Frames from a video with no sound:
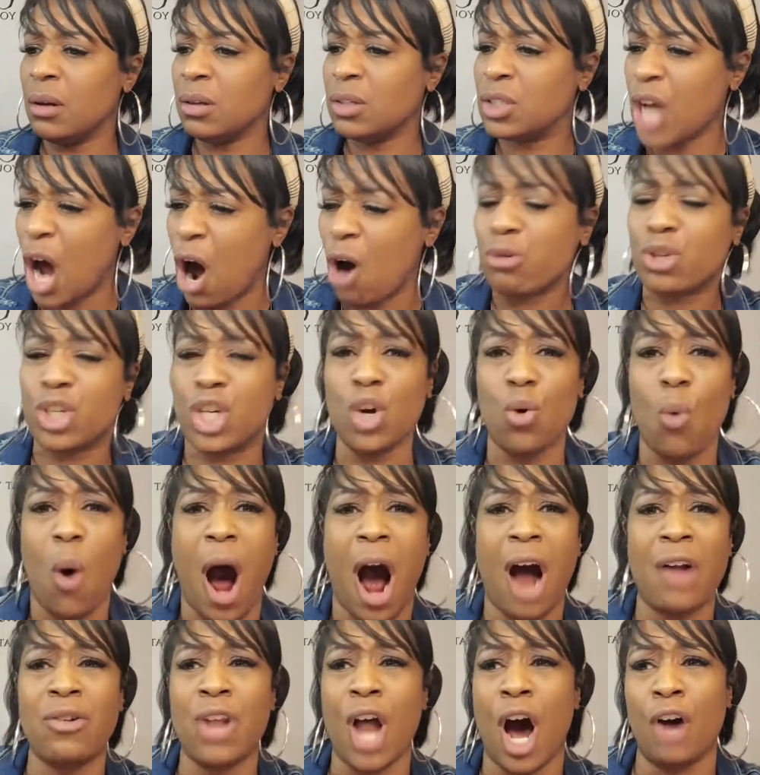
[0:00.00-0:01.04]
Don't you
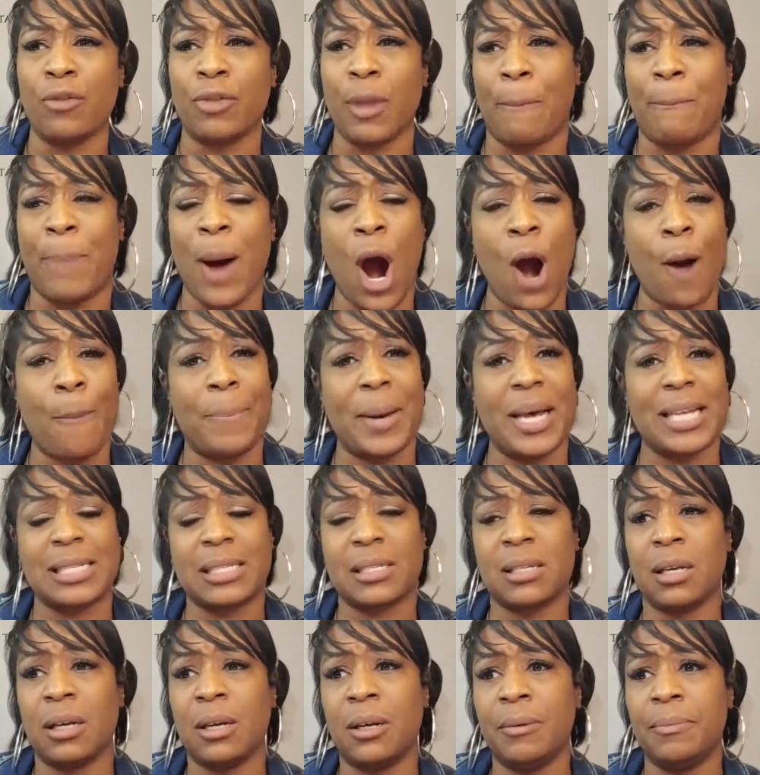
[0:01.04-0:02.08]
all know the
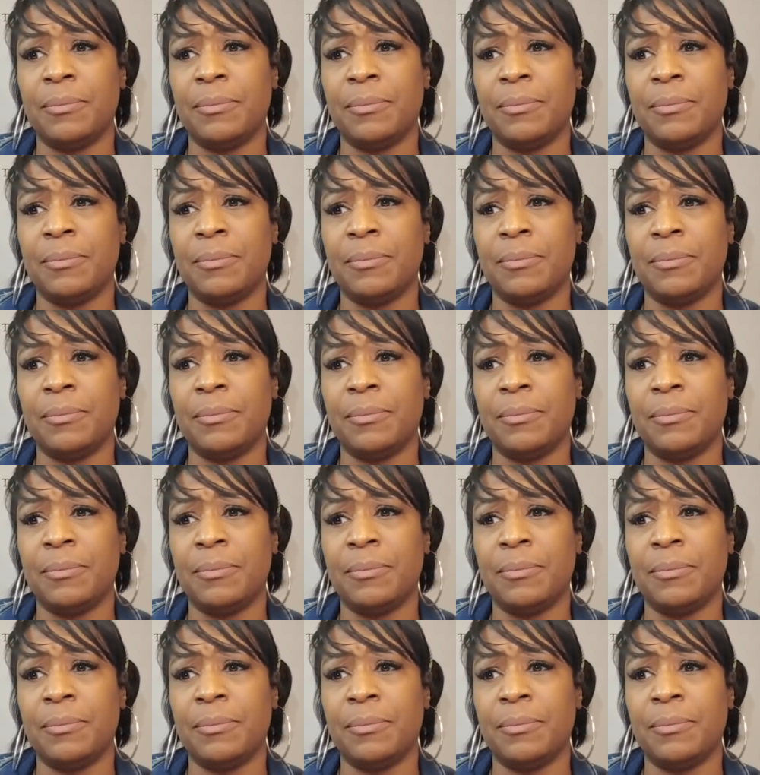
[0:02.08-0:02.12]
purpose?